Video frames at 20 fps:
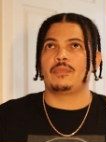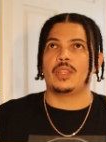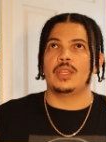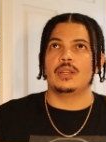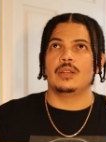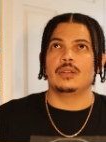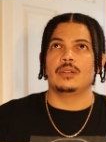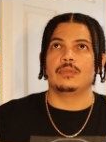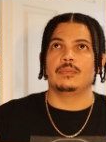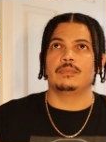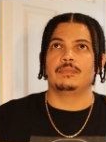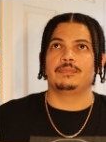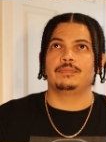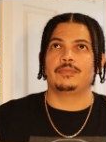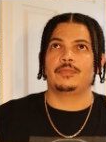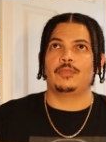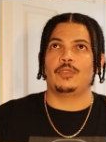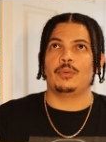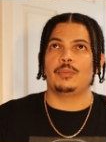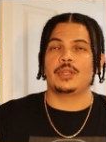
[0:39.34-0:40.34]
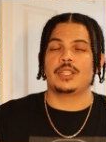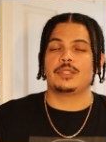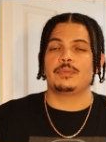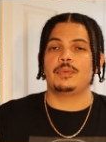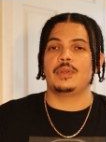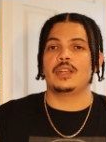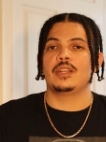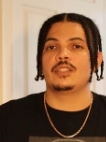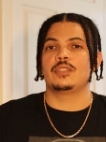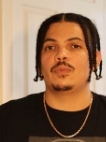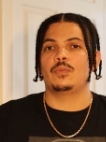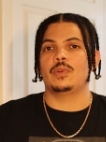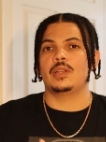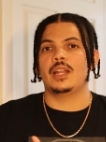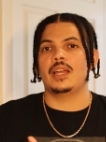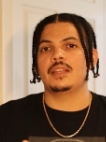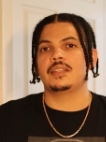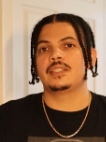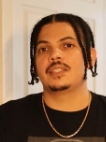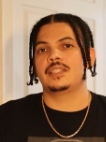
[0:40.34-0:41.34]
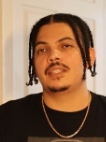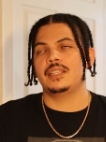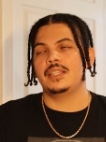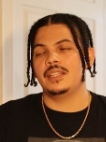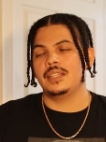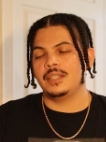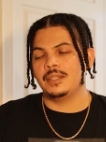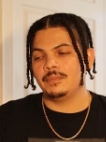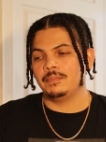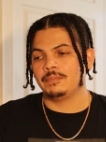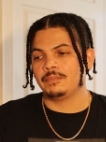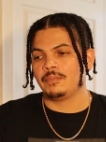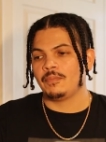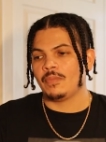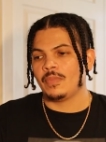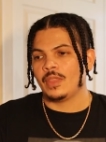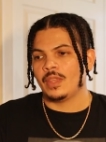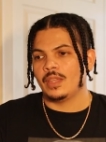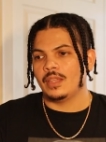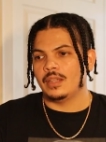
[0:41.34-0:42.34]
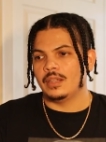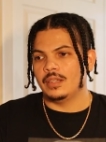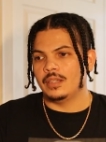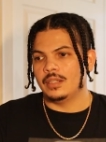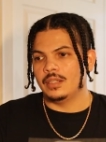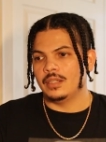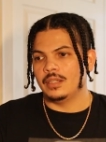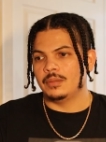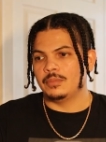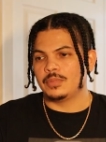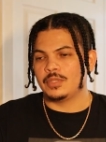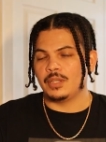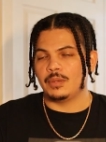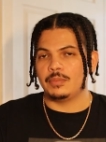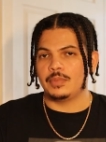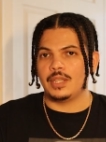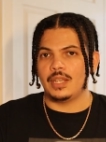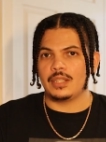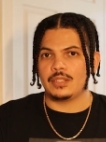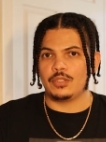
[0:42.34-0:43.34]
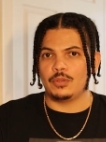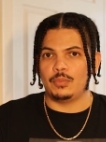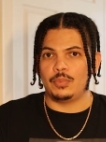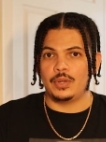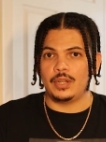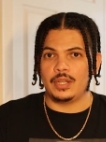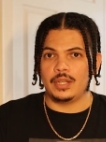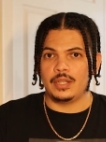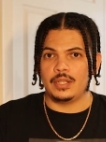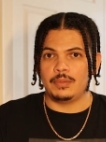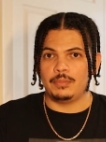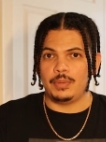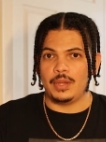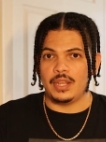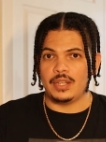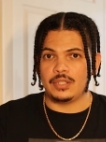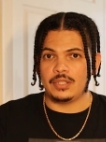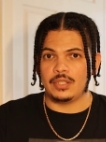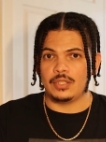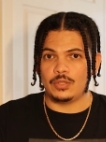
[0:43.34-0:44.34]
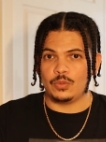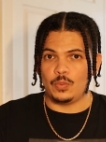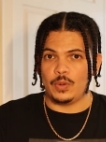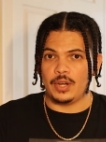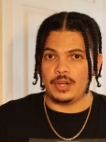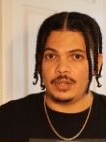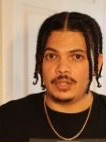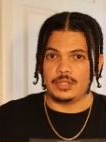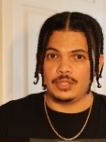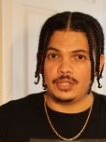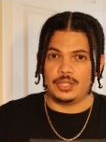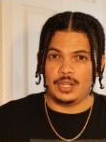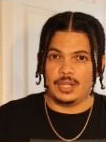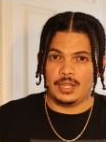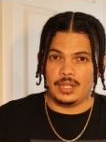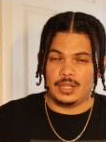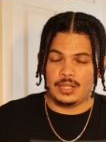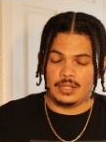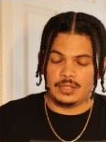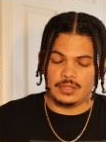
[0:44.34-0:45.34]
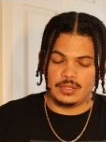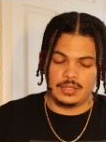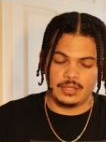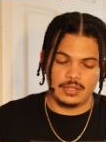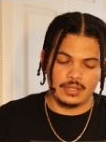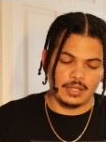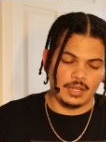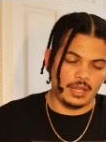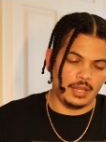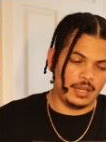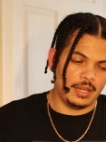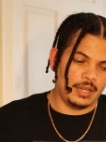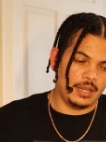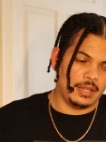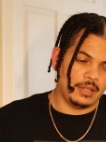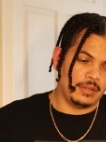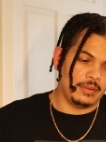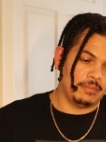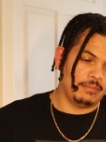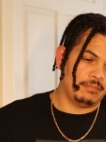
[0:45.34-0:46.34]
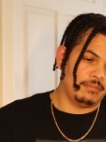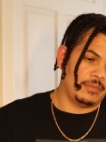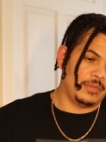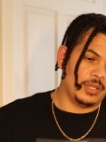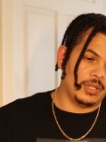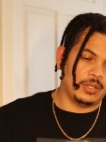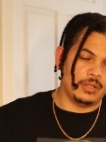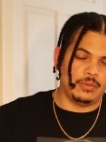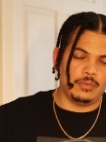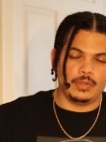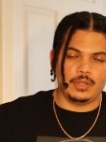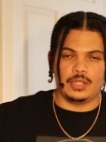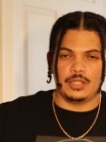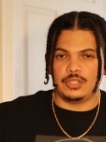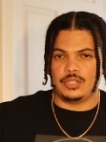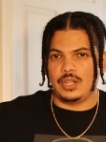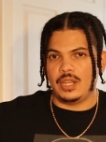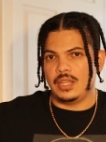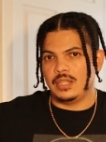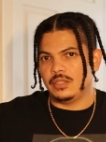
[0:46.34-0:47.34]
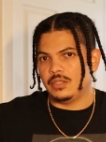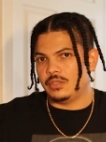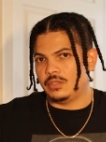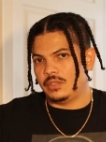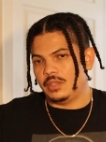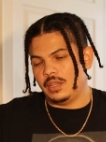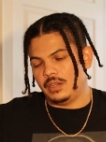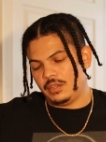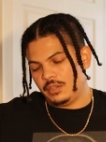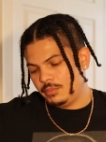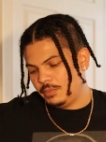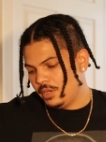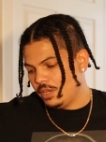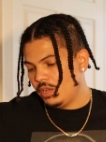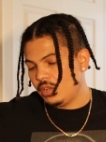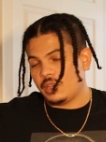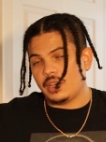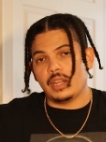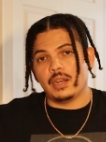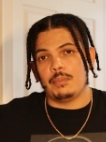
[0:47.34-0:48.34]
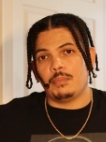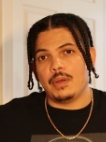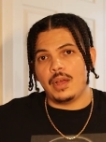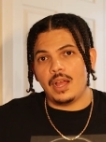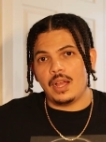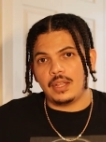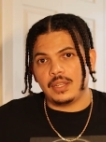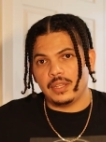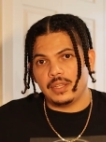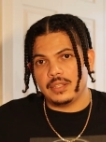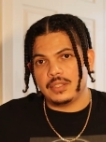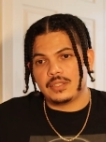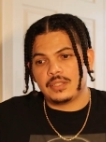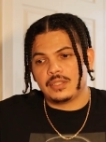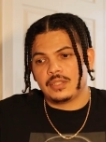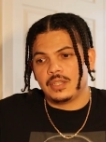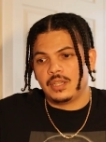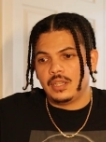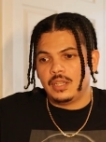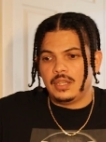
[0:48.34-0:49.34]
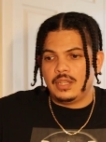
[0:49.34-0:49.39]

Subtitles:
you know, from experience of what I've seen, some techs will bring in patients wearing jeans, and you know, with the jeans there could be all kind of pockets,